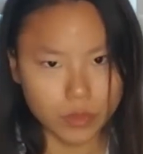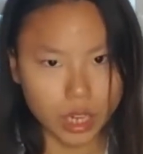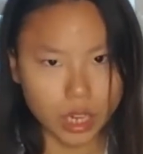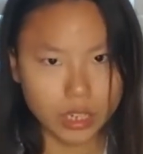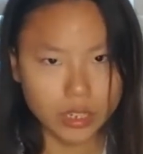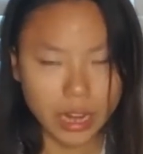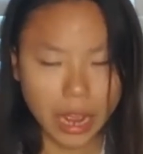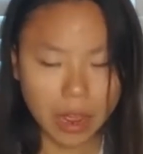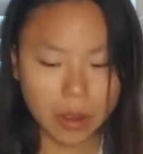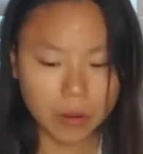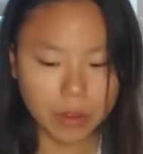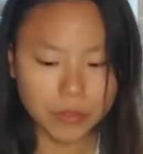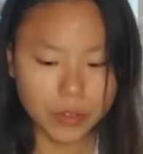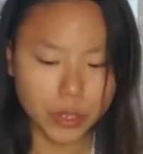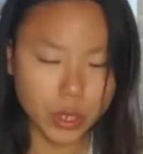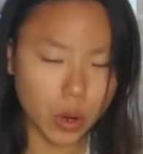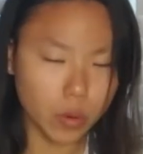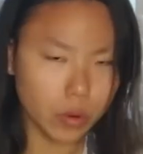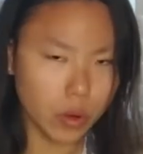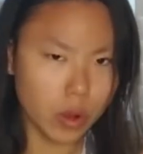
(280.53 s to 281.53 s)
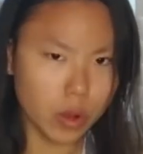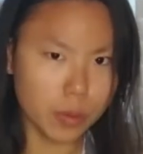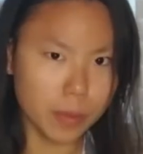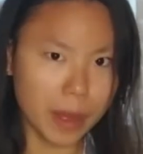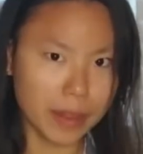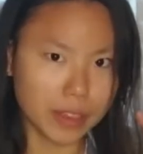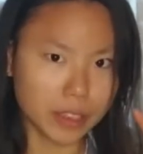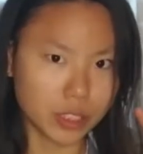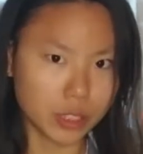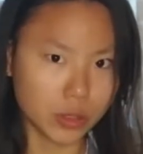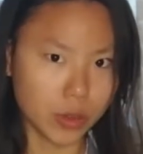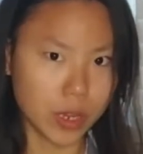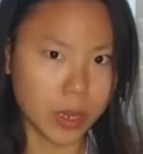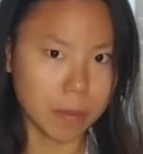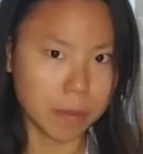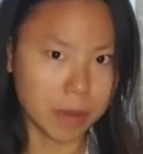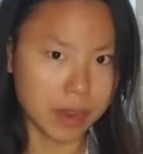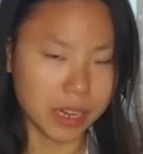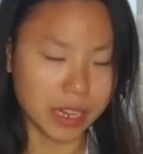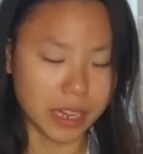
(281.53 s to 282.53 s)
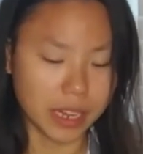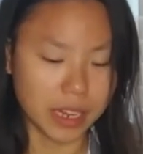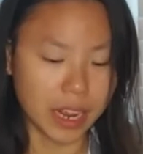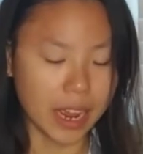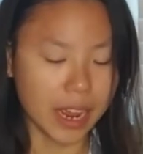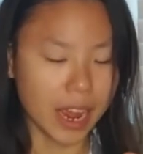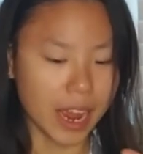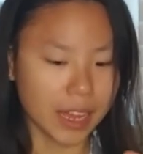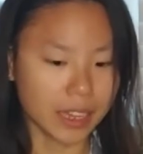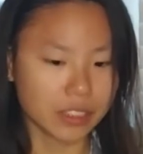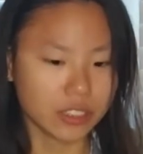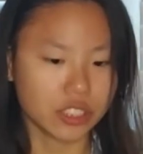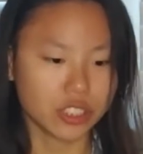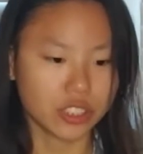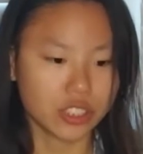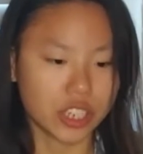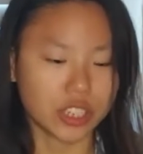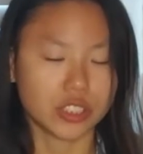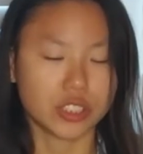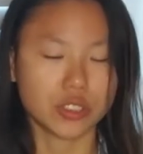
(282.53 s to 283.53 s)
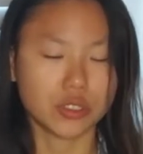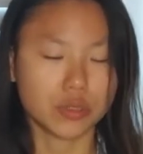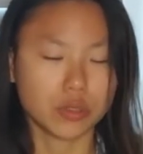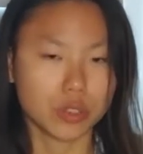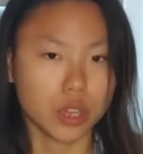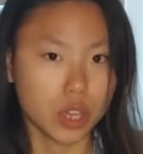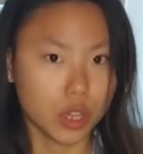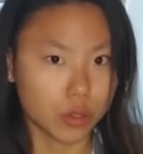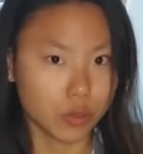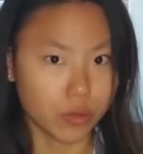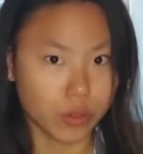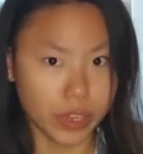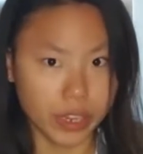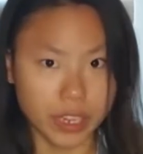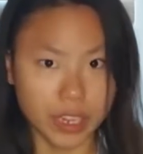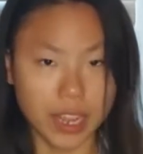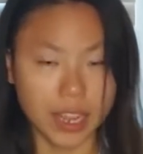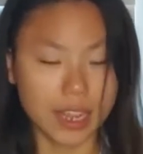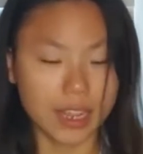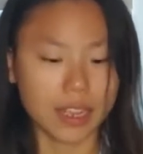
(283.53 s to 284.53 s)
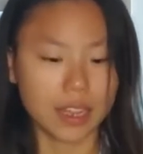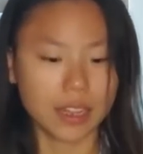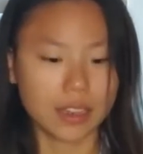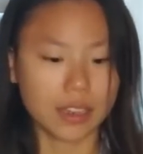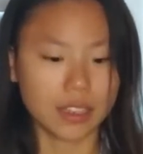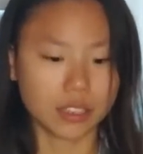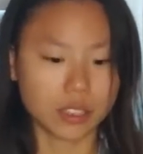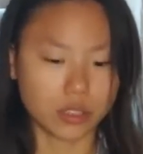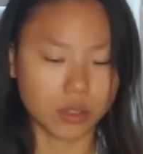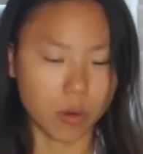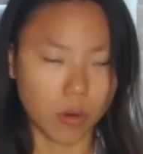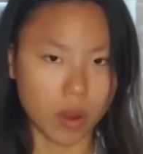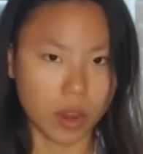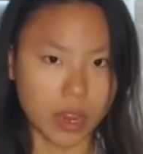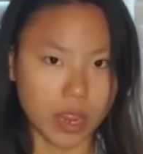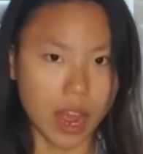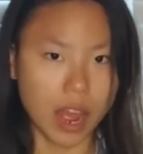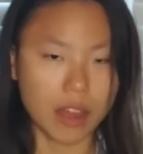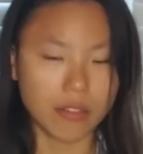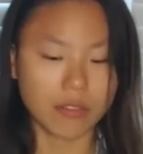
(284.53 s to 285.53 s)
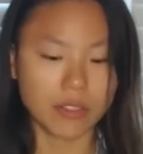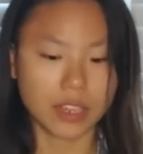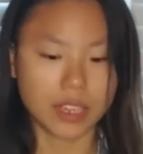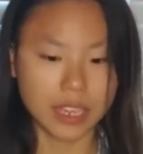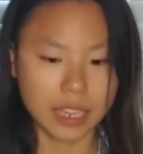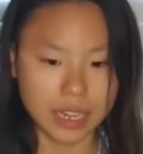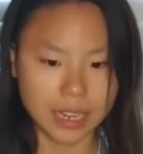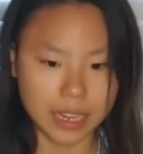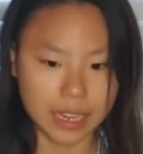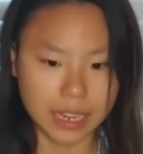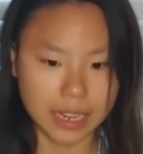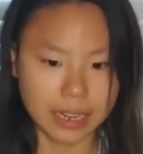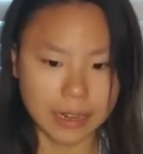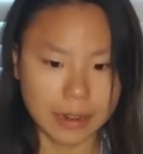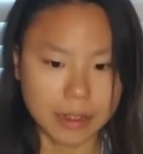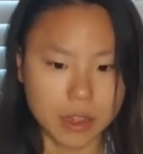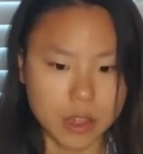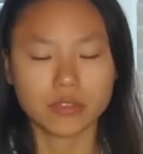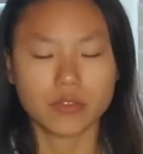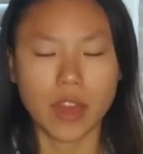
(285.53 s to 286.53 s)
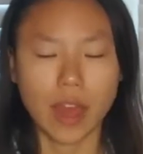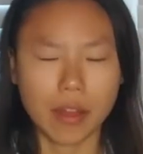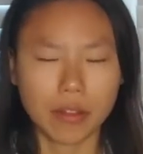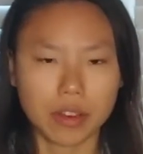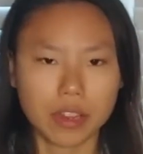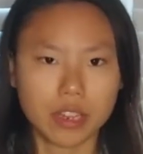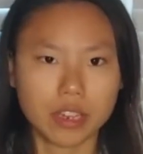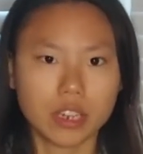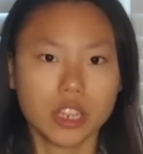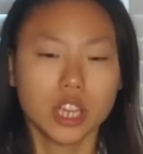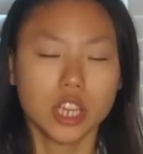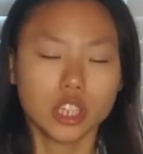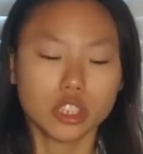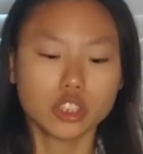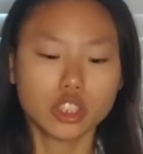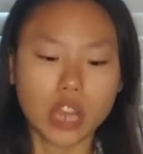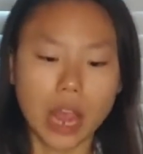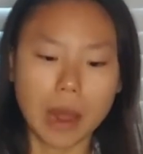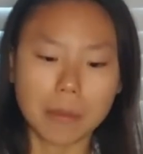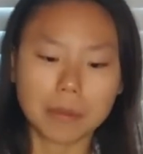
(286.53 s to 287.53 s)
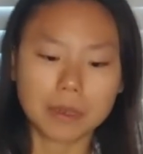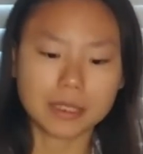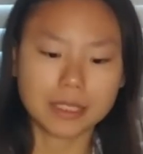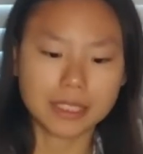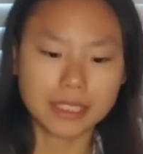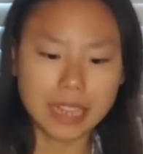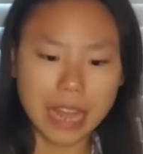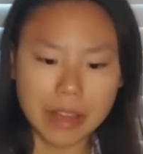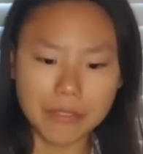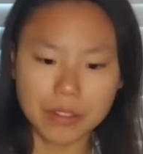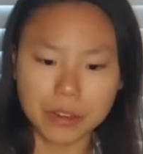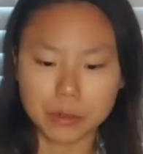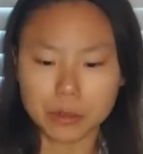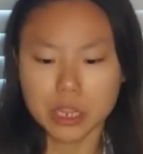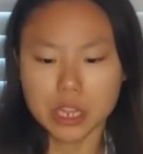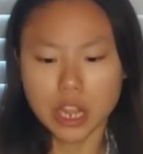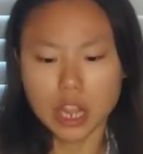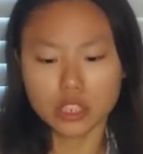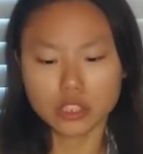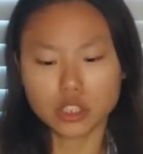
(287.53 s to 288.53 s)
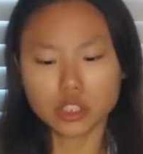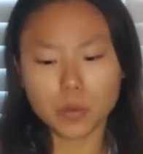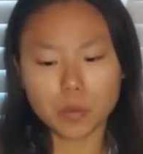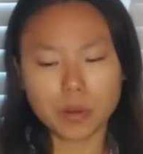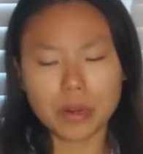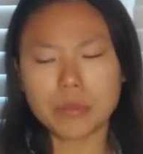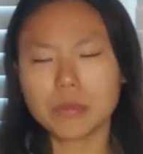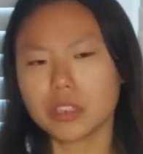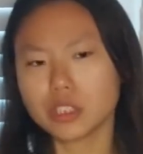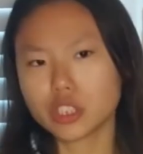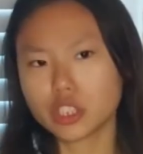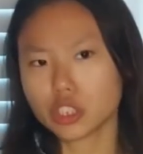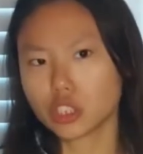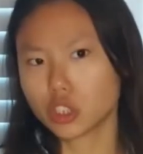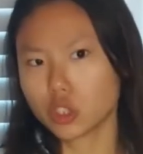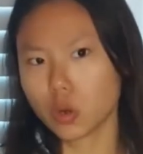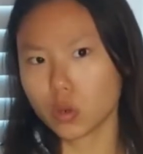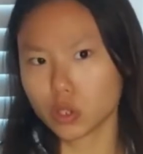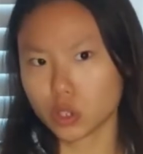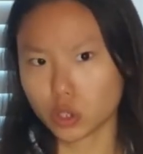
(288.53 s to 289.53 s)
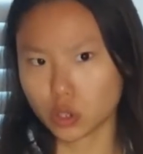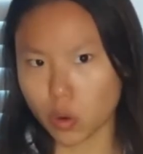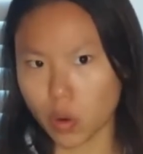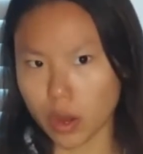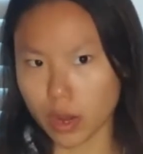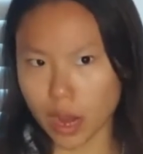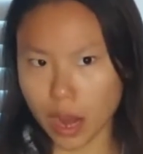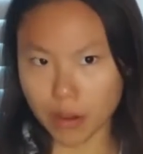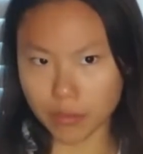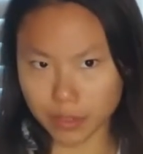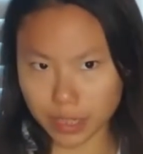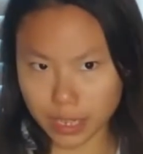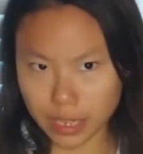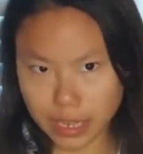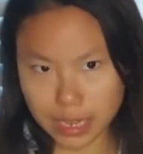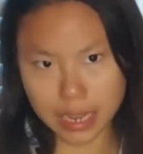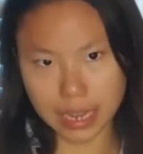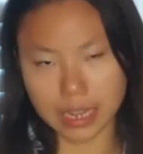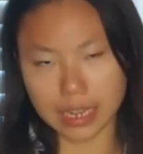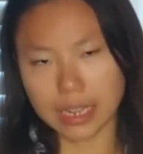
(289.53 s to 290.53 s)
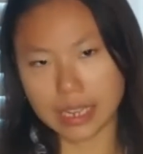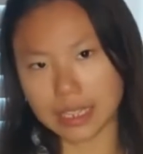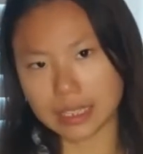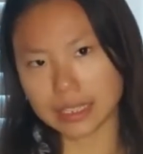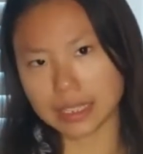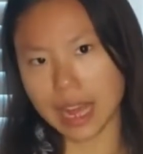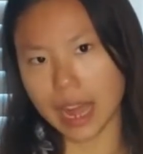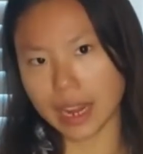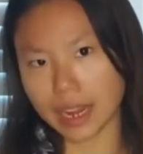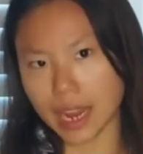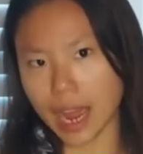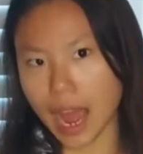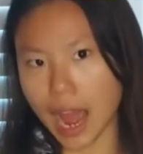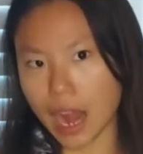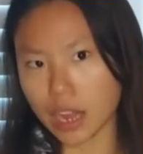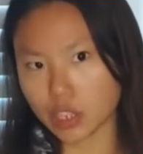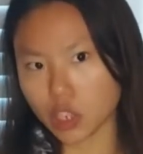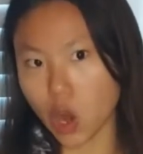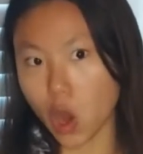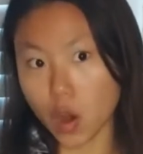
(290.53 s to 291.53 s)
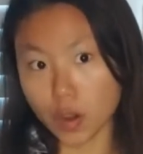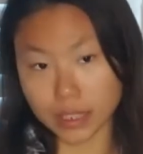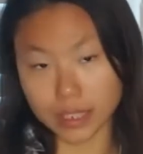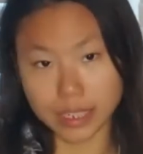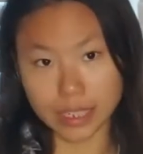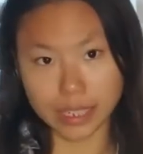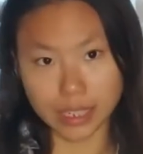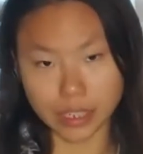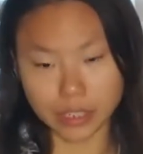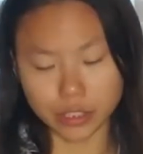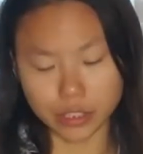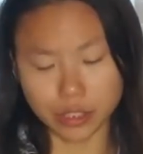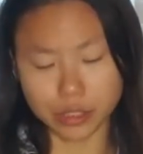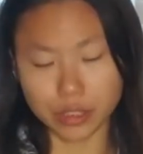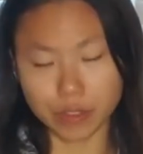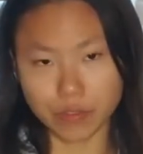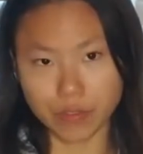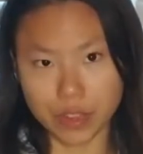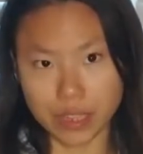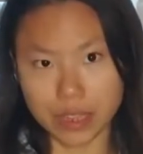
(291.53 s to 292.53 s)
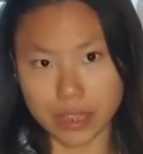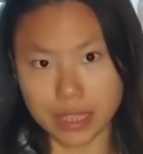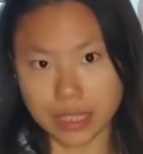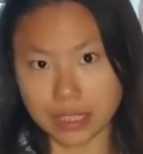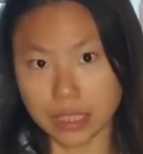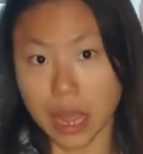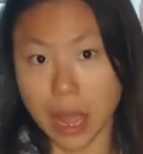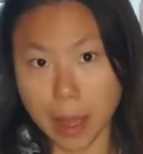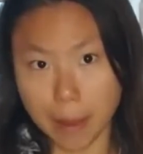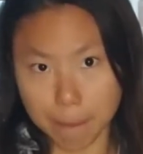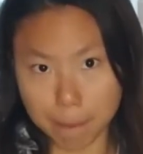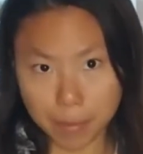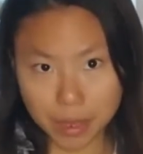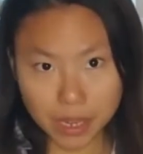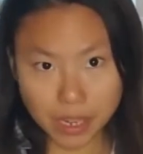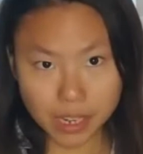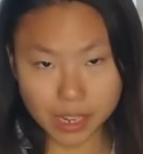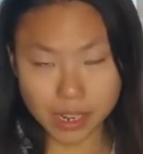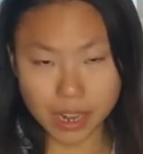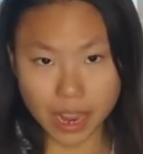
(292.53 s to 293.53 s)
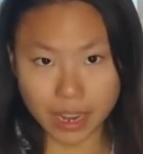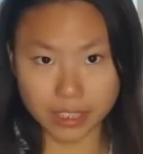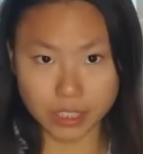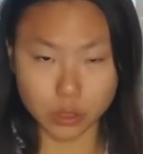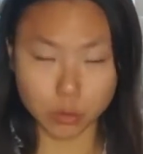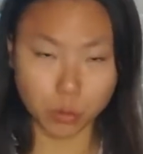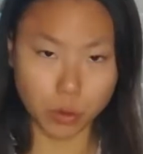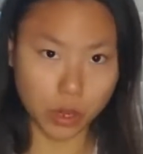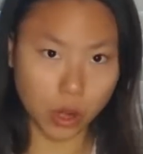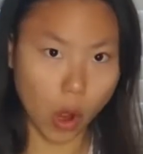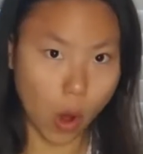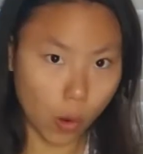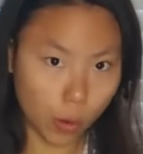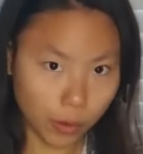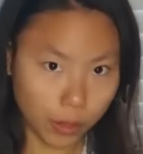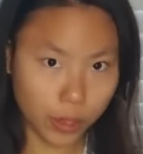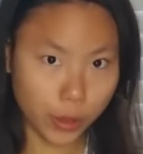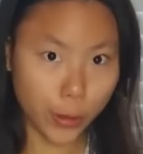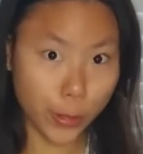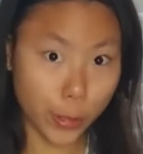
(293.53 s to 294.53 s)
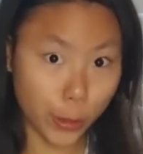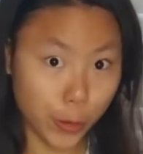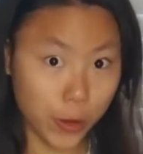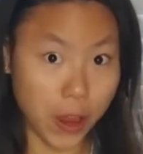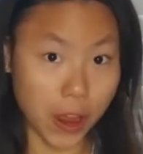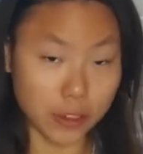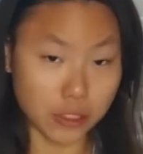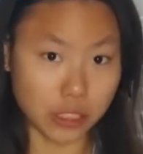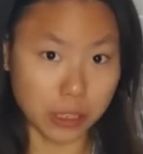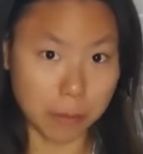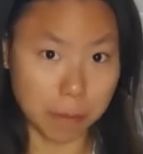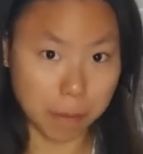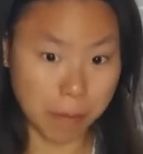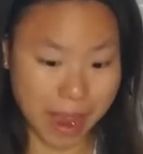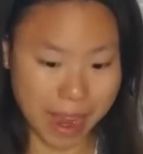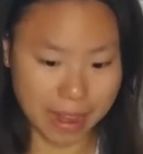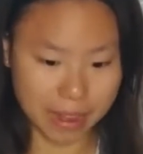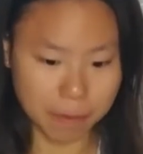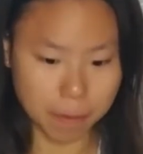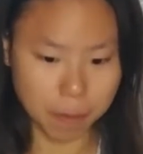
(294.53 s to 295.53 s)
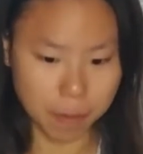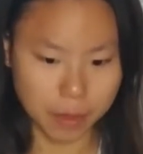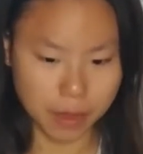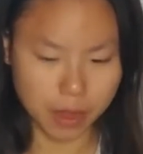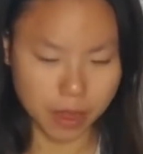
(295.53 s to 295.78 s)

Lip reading: Now, if you don't know about the story of Midian, I highly suggest you read the story of Gideon, found in chapter 7. And so pretty much the short story of Gideon is that God called Gideon to defeat these Midianites with only 300 men.